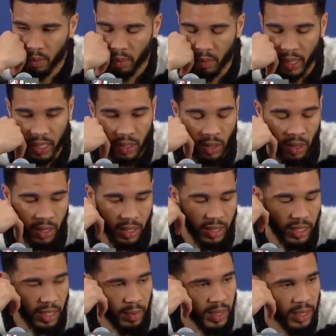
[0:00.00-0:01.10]
make our
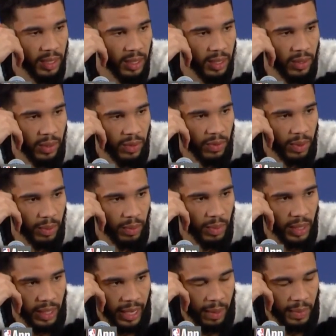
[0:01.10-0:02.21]
adjustments going from
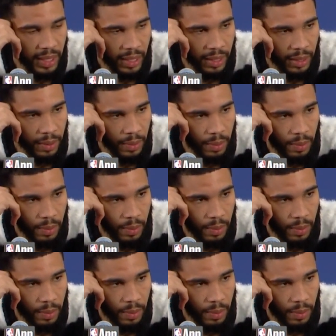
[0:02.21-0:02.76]
game to game.